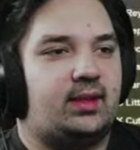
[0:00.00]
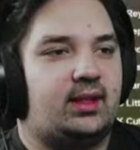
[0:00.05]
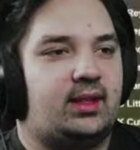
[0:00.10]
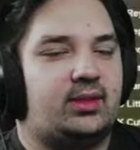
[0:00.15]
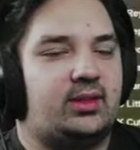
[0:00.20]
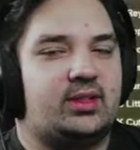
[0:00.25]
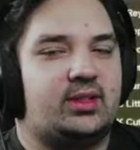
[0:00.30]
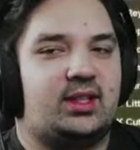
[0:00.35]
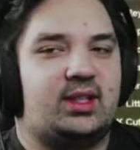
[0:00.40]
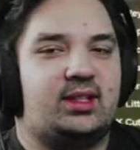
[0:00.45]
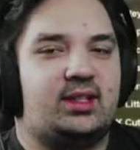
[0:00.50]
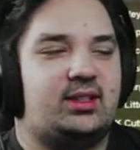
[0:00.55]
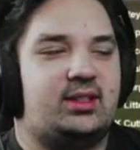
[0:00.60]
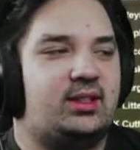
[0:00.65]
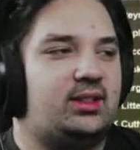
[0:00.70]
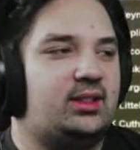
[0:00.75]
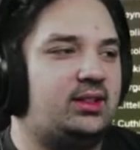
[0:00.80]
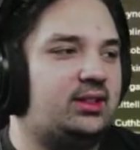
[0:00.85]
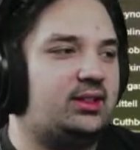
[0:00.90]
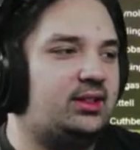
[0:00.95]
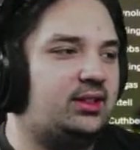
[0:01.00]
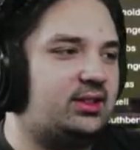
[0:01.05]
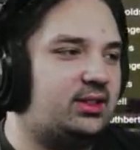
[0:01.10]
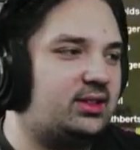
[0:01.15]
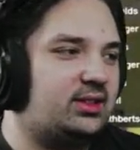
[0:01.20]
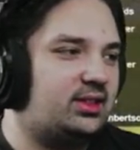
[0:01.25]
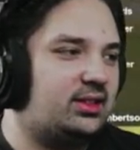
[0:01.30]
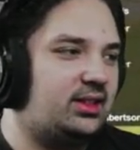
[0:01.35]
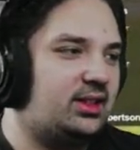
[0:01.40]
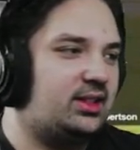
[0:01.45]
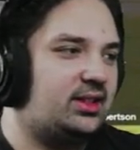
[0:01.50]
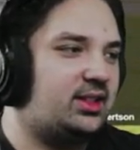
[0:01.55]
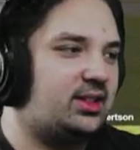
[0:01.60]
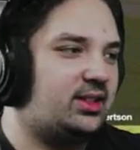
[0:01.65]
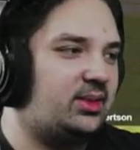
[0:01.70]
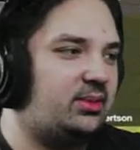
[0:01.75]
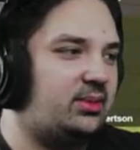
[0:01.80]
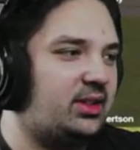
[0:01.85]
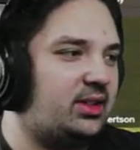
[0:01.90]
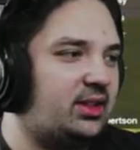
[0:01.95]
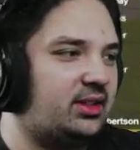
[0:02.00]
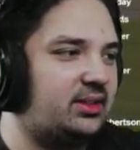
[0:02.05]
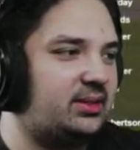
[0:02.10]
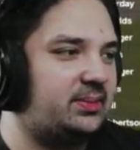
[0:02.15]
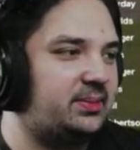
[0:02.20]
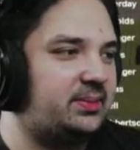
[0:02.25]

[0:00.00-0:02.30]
That was tasty. That's a good rip.